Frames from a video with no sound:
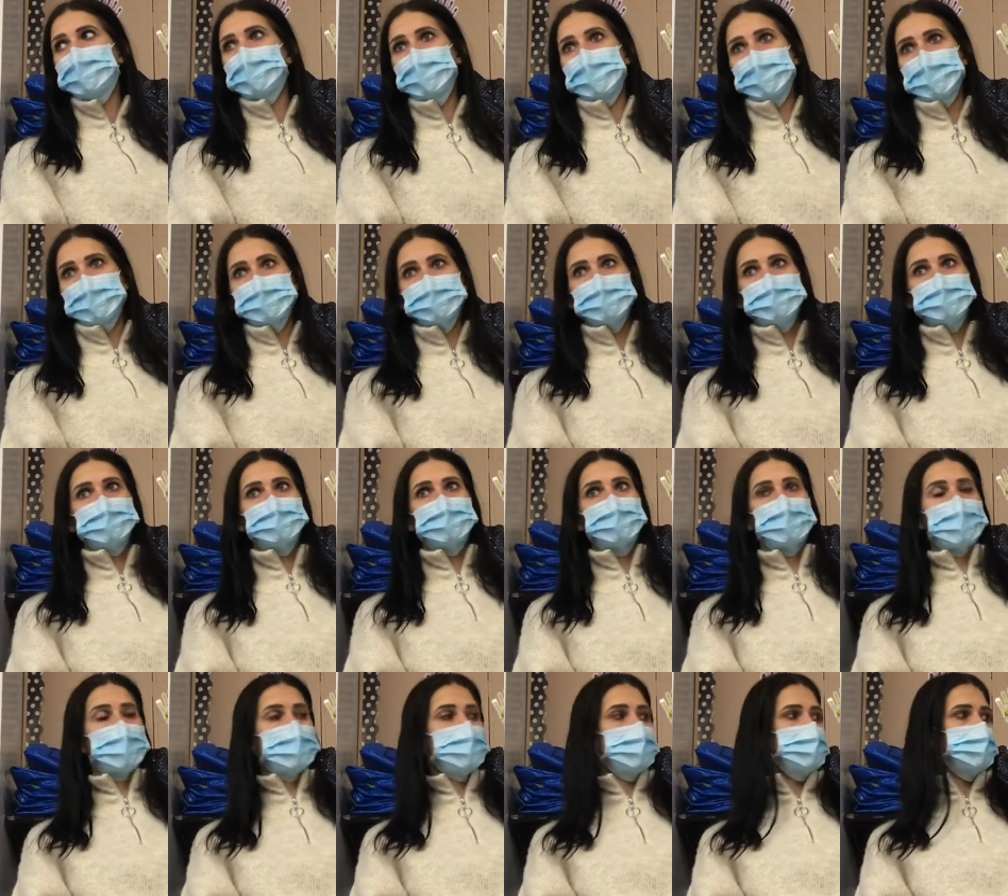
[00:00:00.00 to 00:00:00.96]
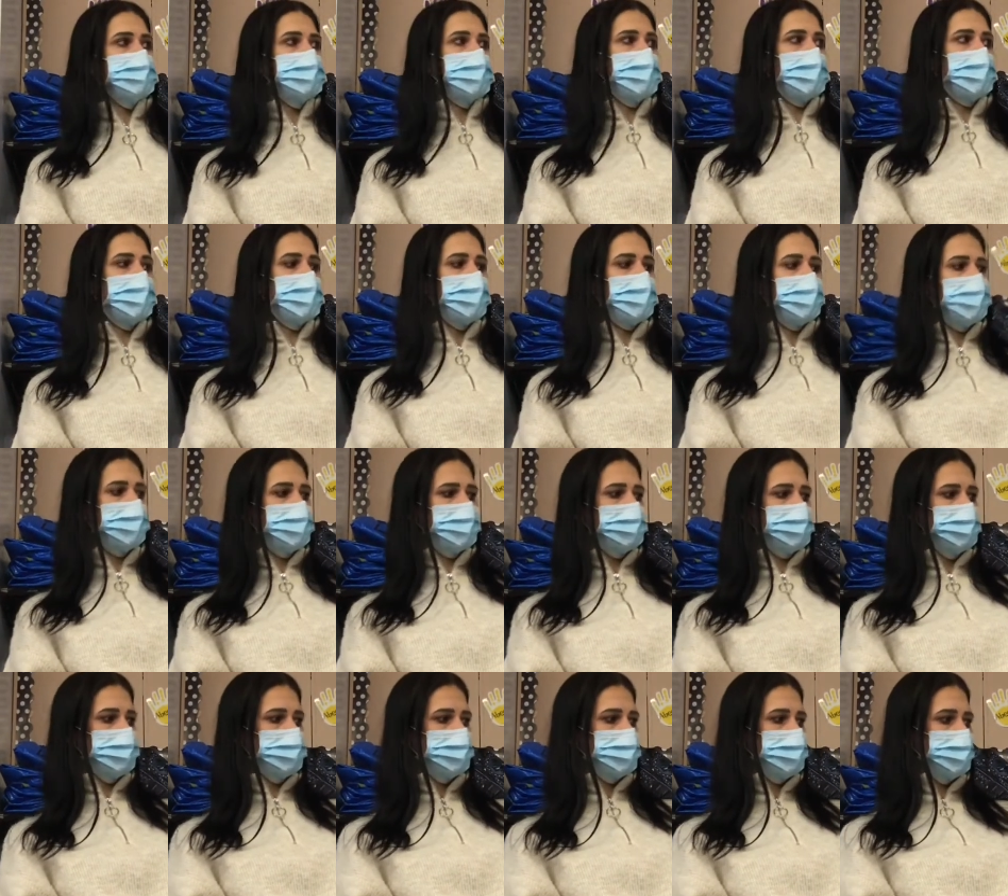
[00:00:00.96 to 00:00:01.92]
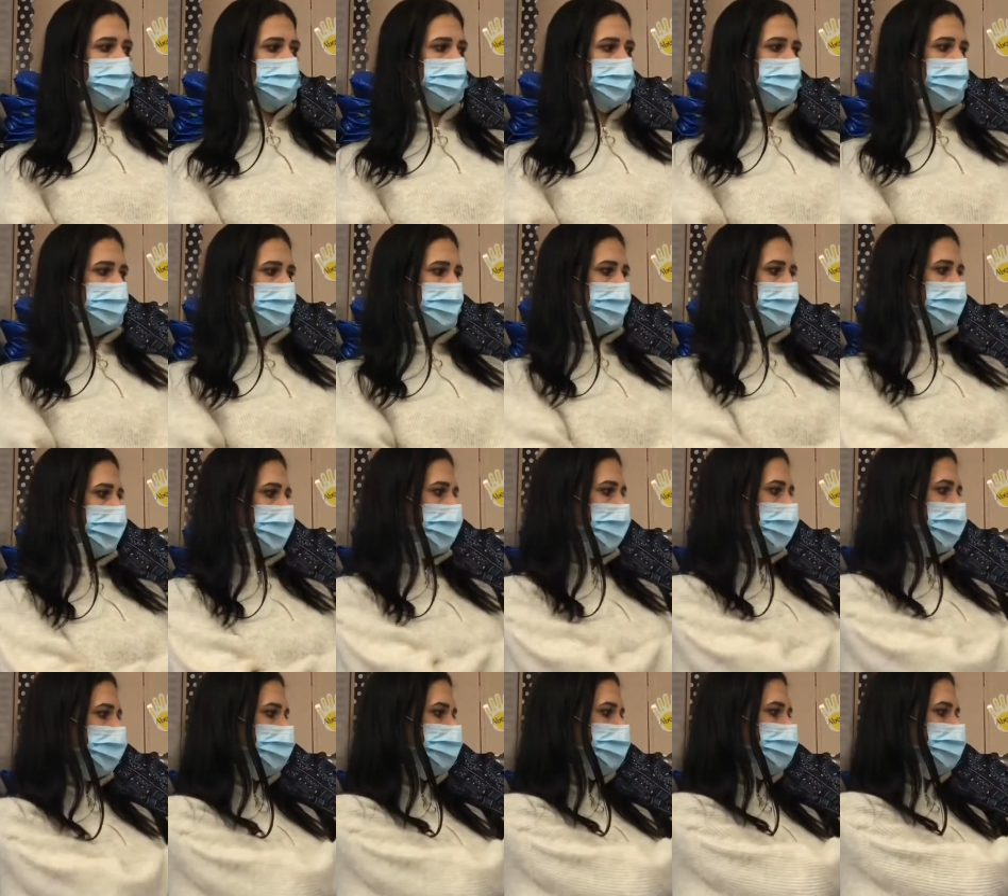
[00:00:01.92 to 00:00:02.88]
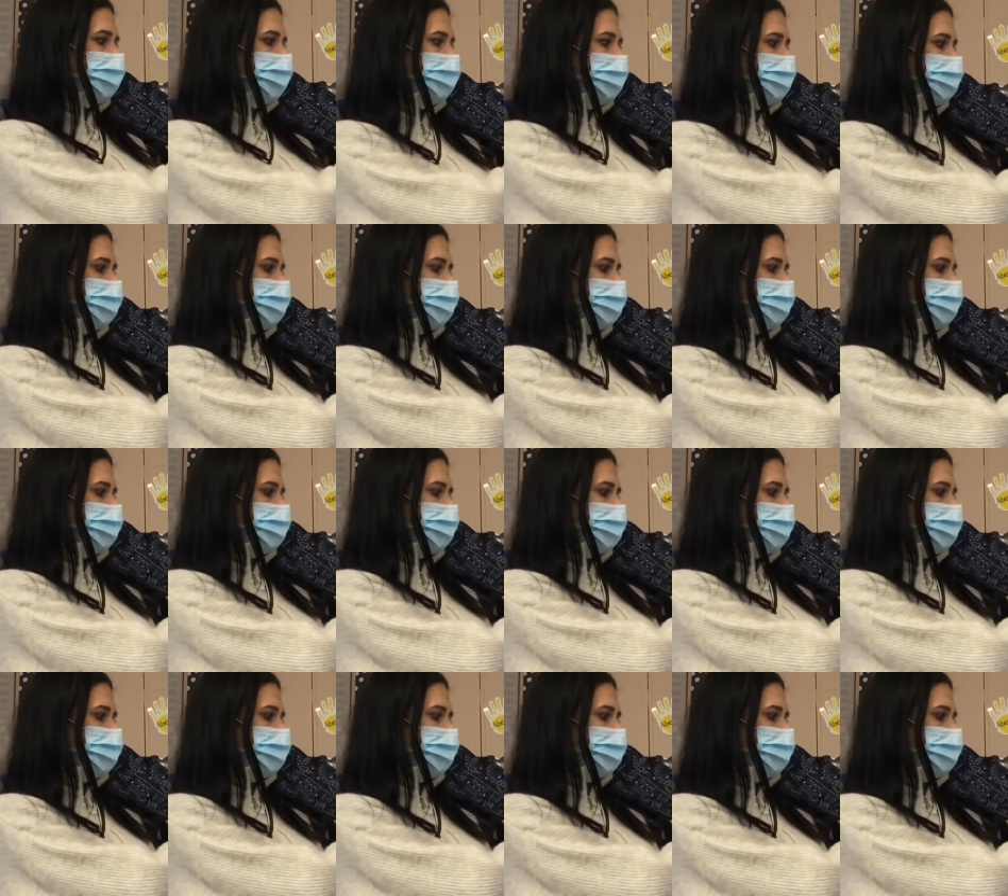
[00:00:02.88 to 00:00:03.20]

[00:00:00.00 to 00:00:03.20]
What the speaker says: put your head down." "I just